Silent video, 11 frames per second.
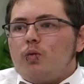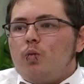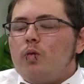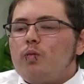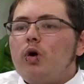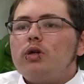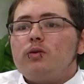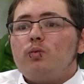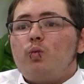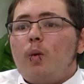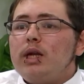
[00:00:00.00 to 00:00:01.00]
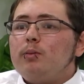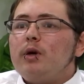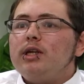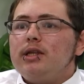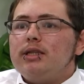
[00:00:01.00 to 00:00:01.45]

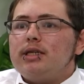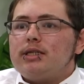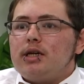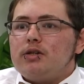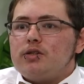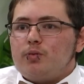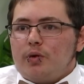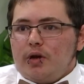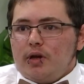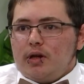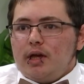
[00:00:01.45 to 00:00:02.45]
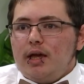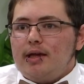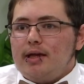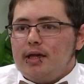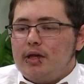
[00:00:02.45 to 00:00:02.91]
One thing that does work
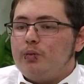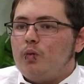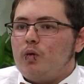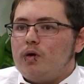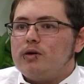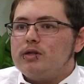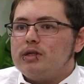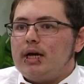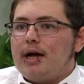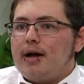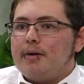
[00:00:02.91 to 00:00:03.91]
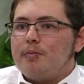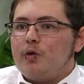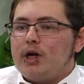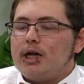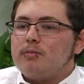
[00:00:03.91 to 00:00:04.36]
in ward
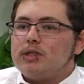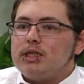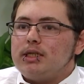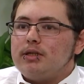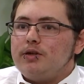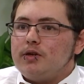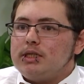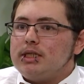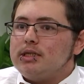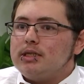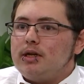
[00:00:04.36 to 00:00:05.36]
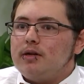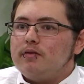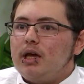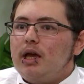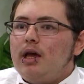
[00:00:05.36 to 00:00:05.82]
when it comes to the nursing
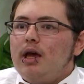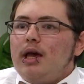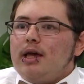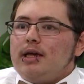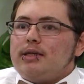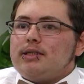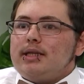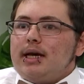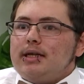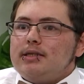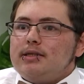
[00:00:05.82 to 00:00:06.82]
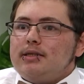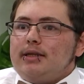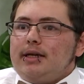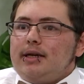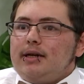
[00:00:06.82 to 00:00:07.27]
staff is that
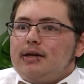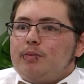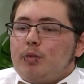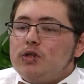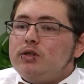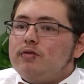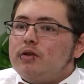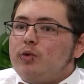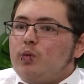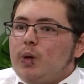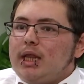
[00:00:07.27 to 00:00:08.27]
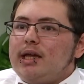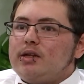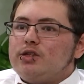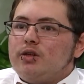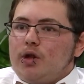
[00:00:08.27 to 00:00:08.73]
most of them are
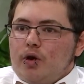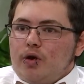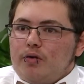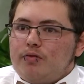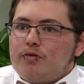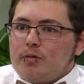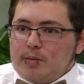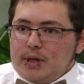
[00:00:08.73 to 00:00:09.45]
willing to learn from the